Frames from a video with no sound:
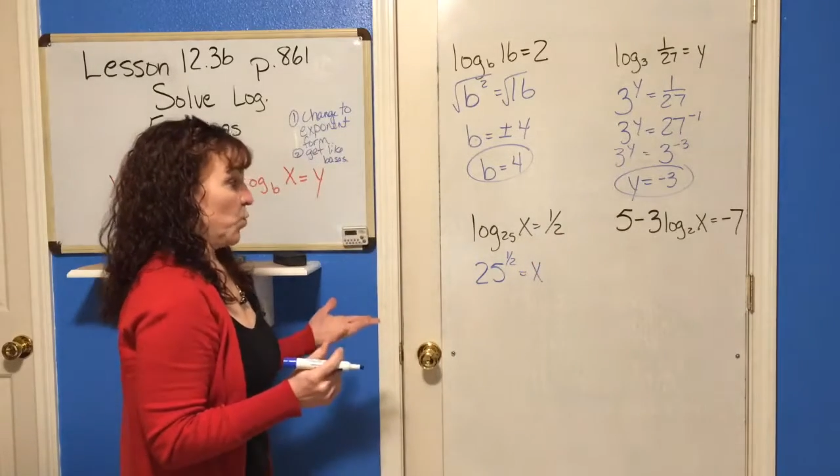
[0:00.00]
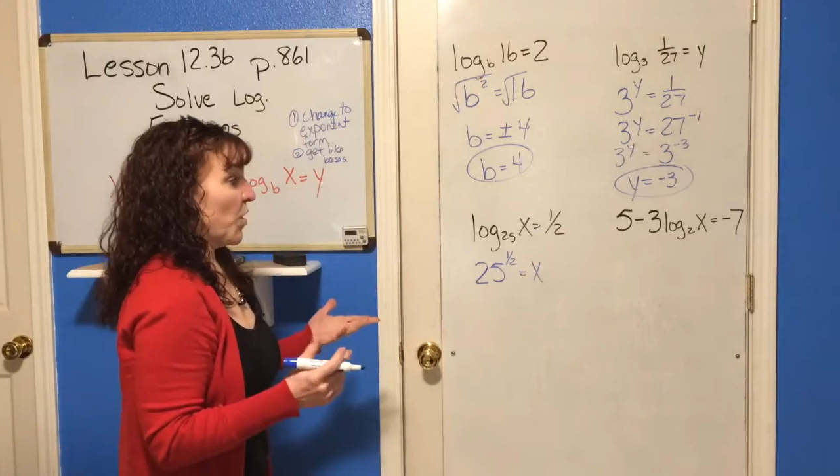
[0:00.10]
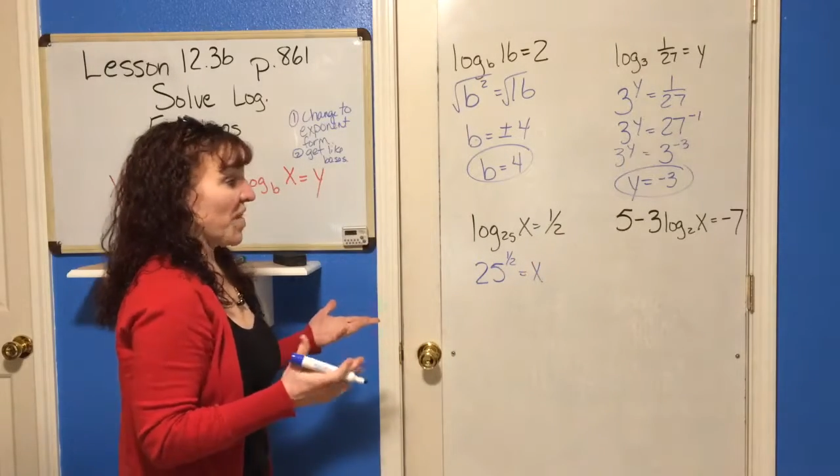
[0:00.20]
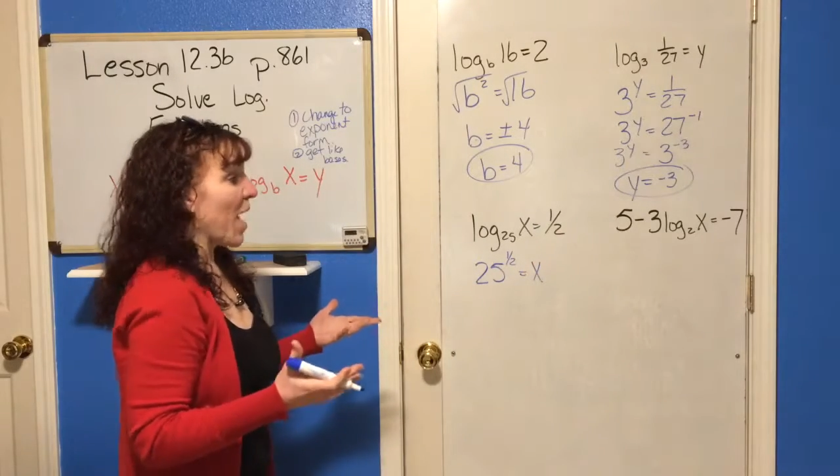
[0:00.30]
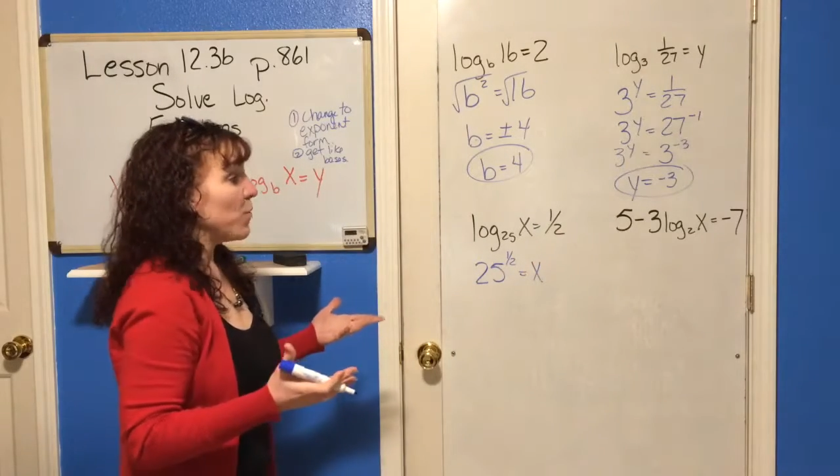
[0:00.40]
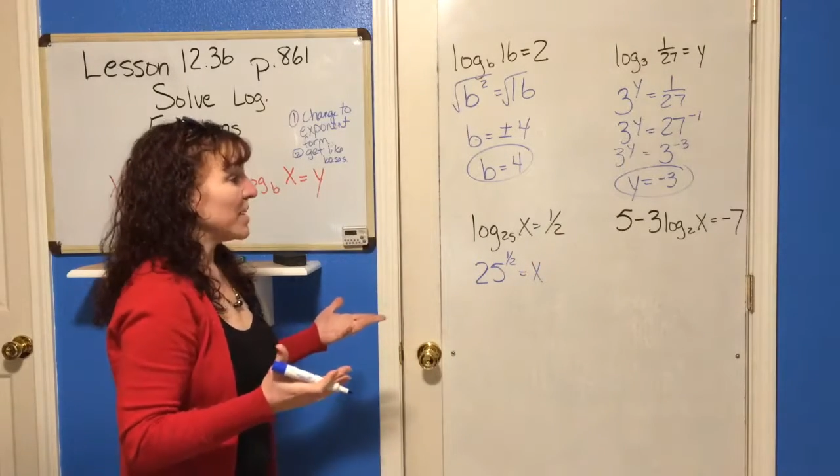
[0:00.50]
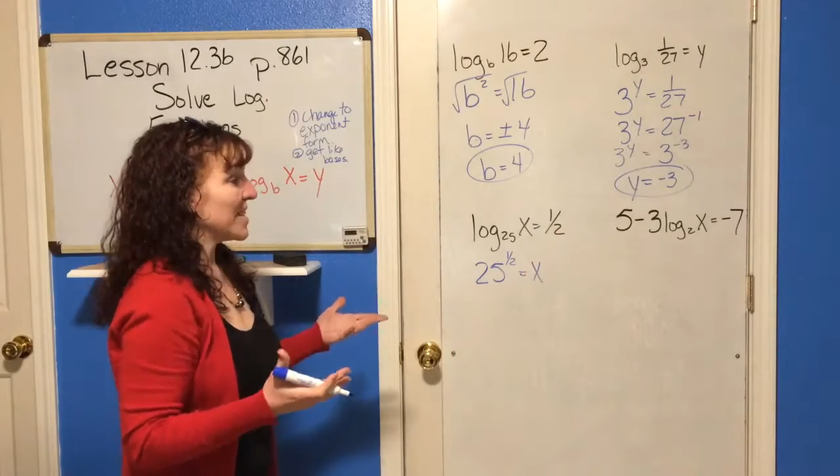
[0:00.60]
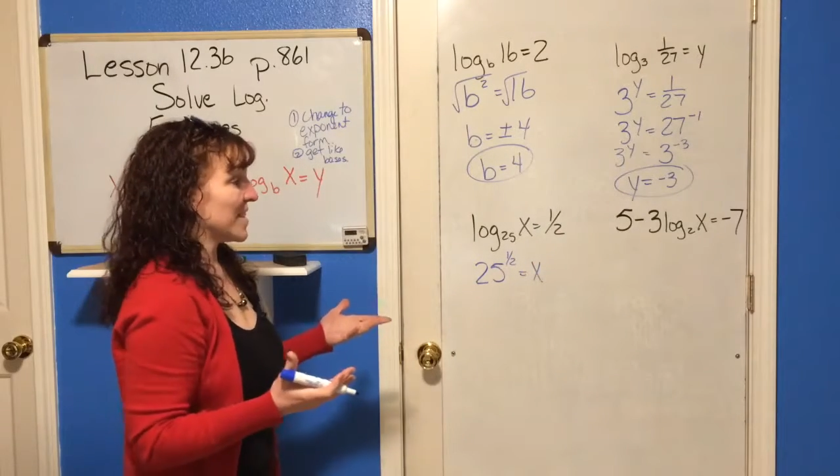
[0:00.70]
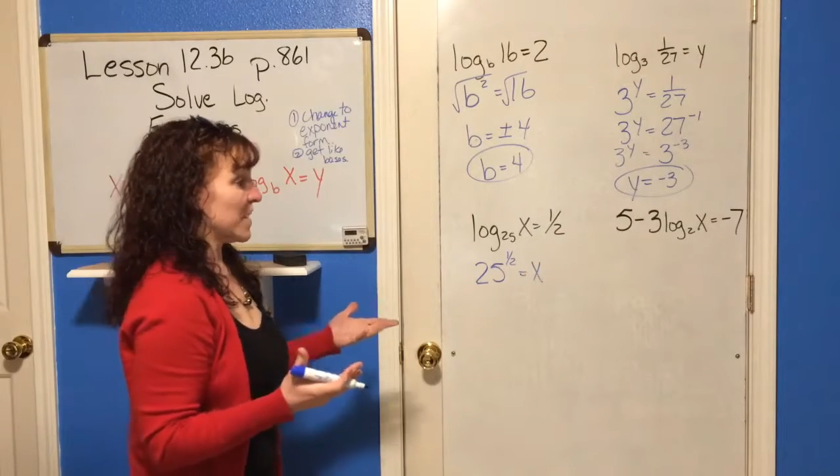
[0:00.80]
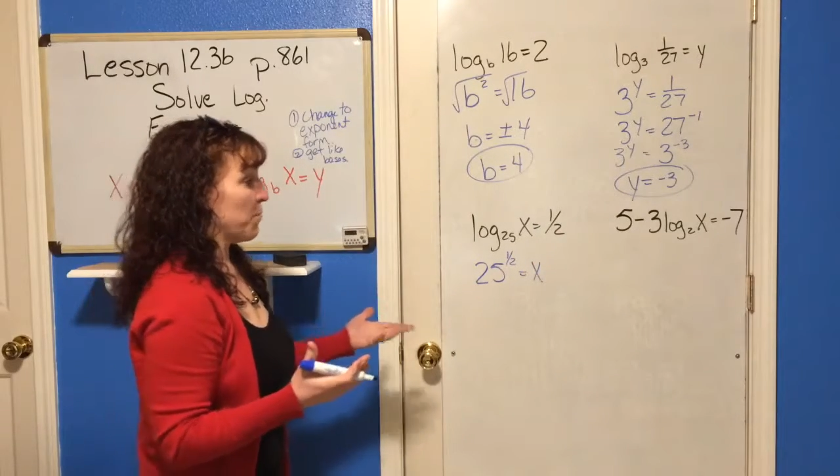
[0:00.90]
Well, that one
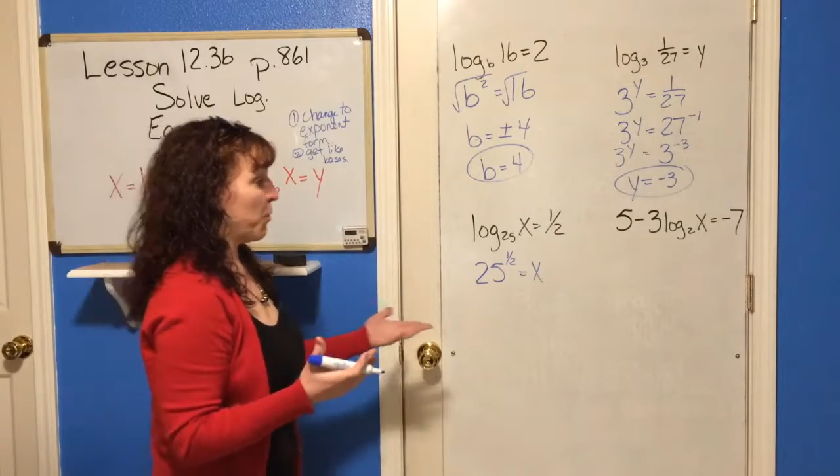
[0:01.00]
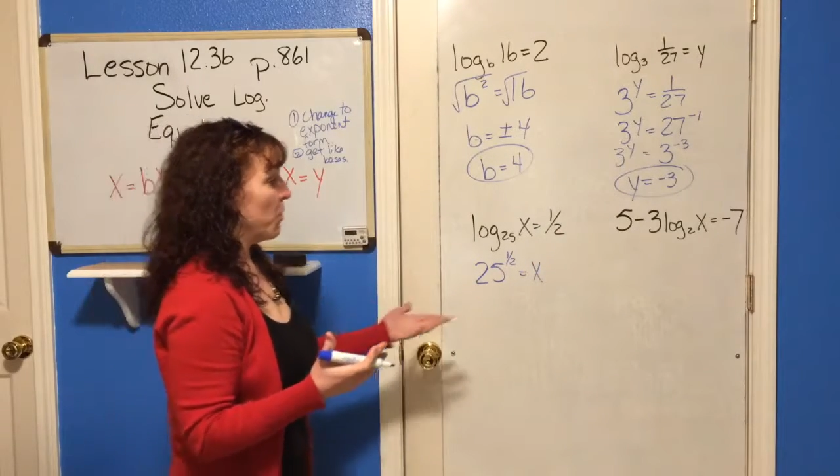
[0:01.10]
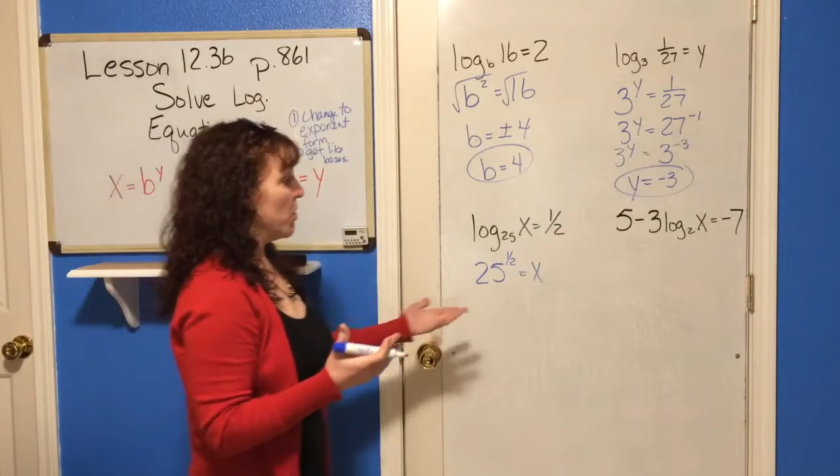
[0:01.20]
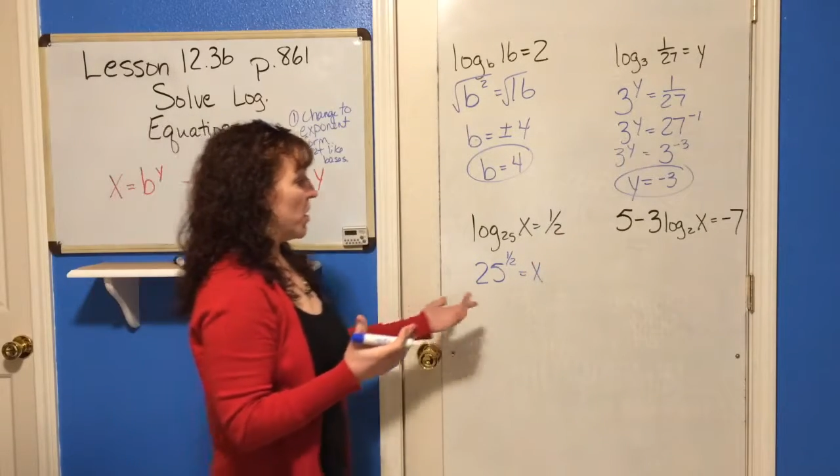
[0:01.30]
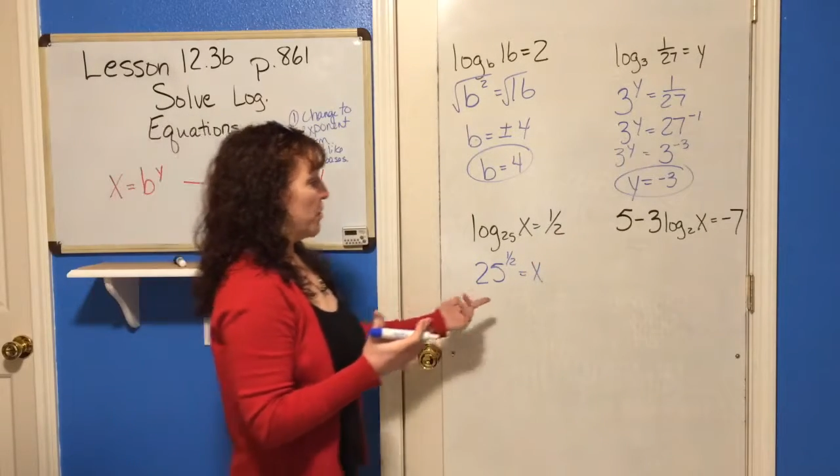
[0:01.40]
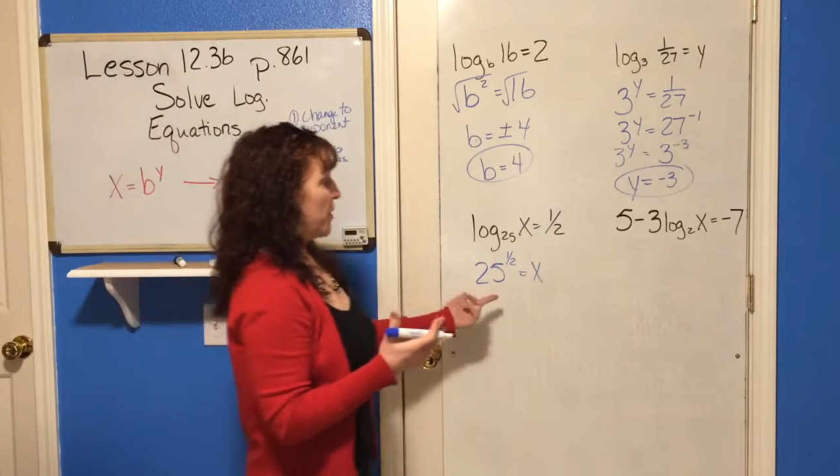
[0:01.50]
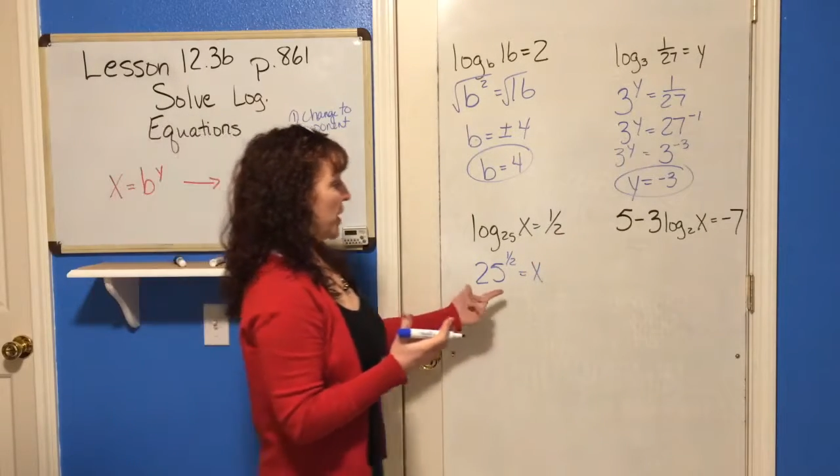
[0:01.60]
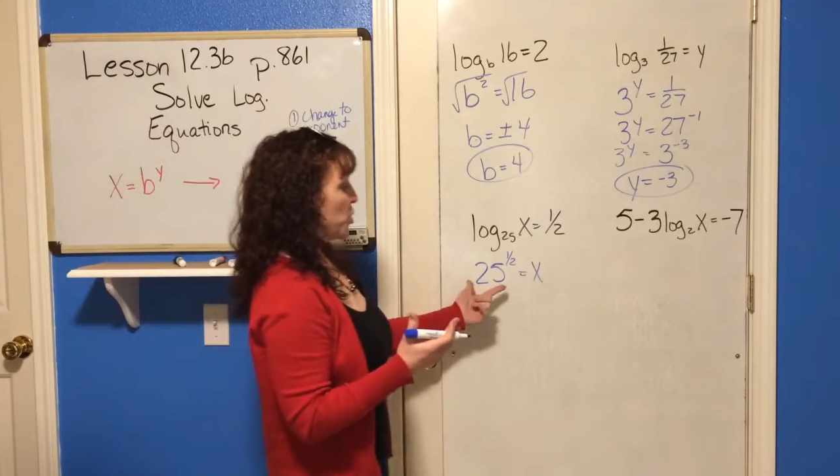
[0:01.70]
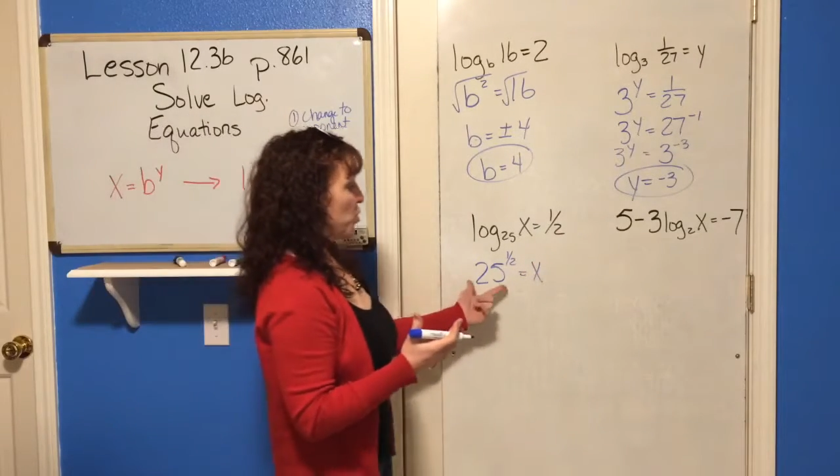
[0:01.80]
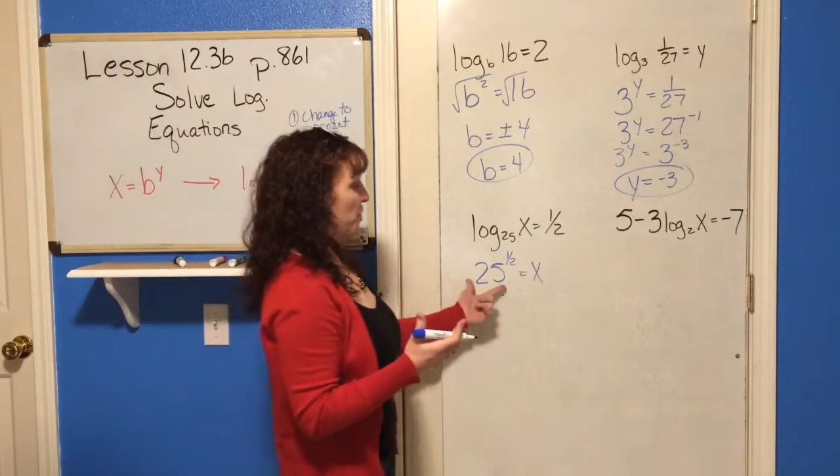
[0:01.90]
is simple
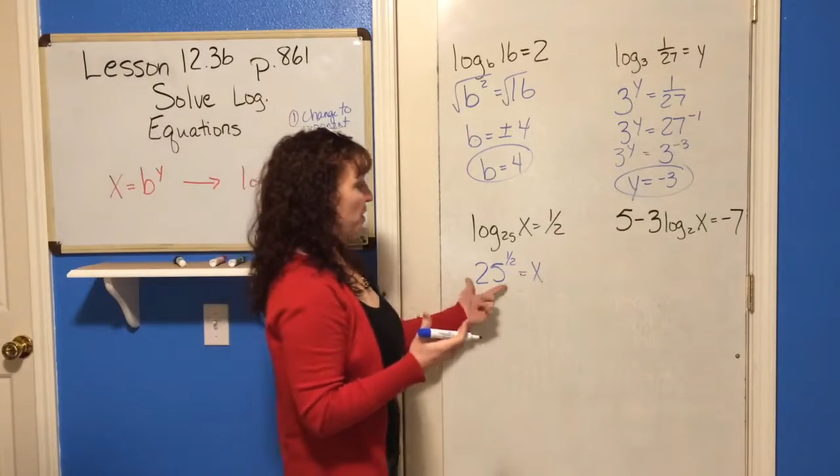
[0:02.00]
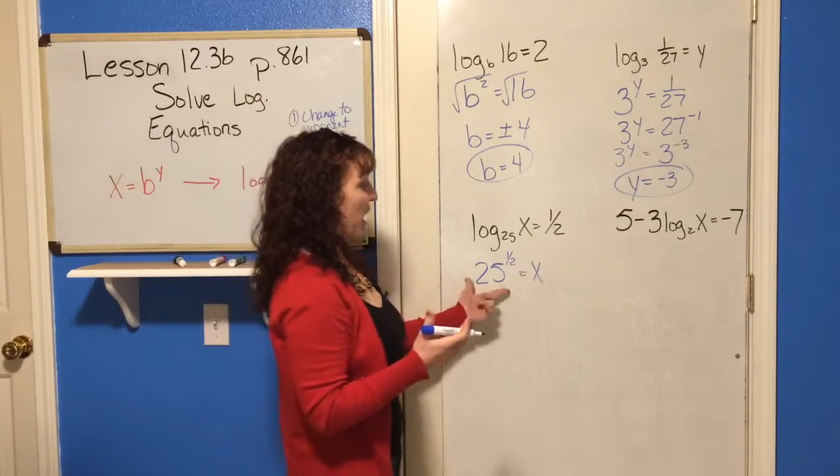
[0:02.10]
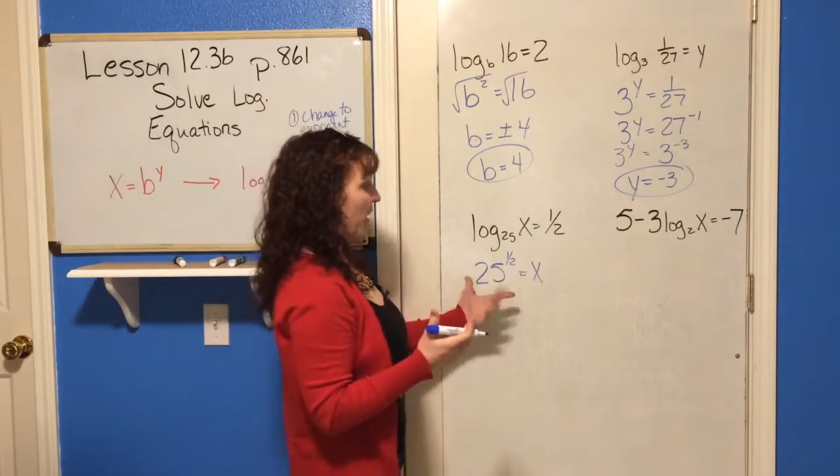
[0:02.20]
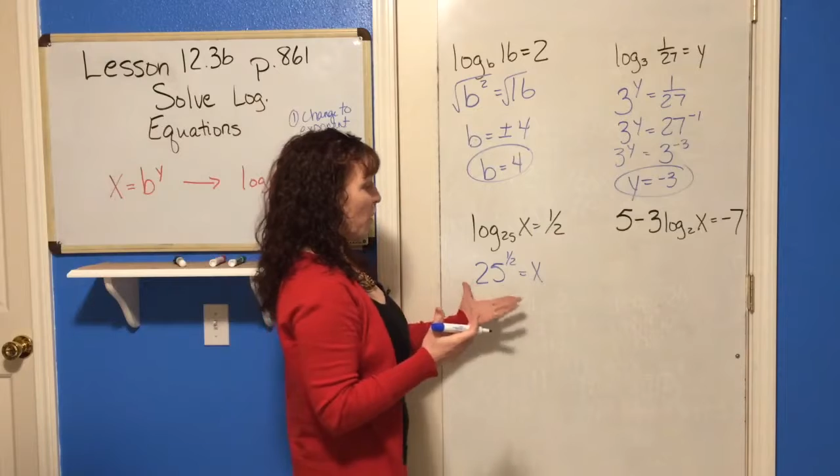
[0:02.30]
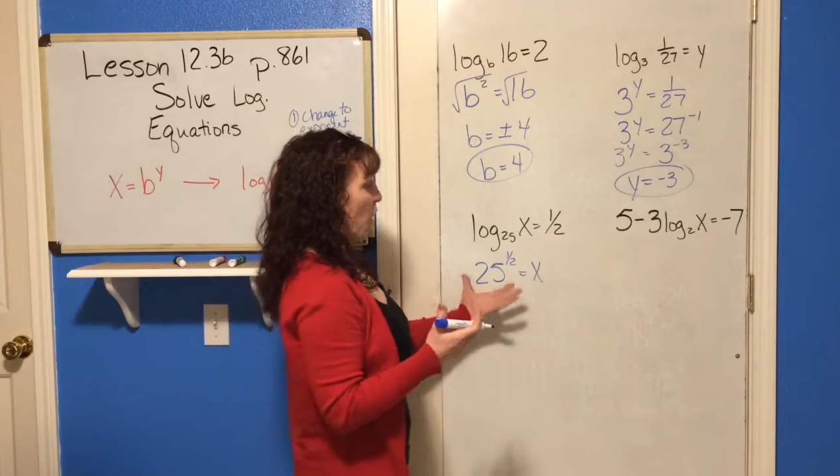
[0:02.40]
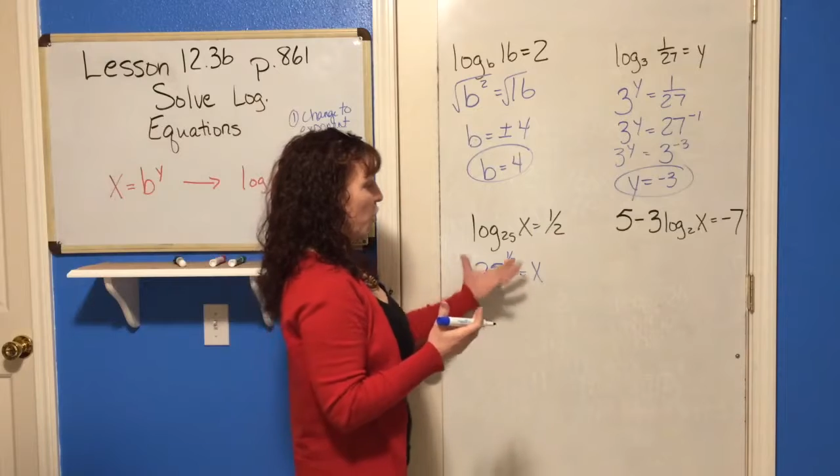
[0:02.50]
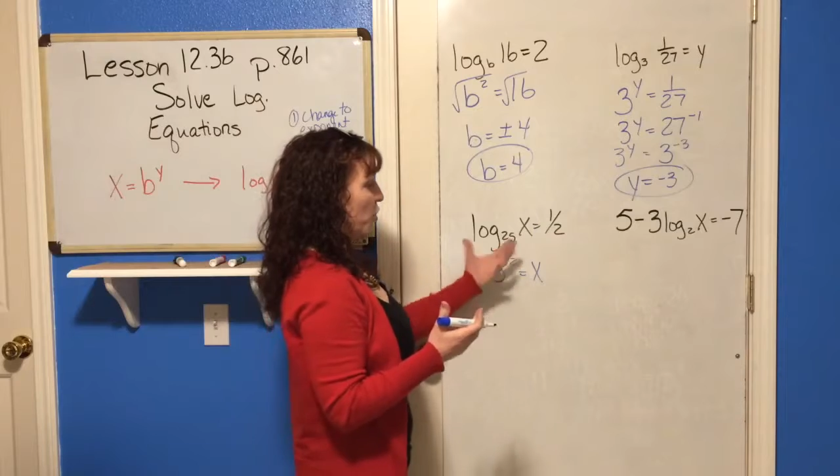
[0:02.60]
because you've got all,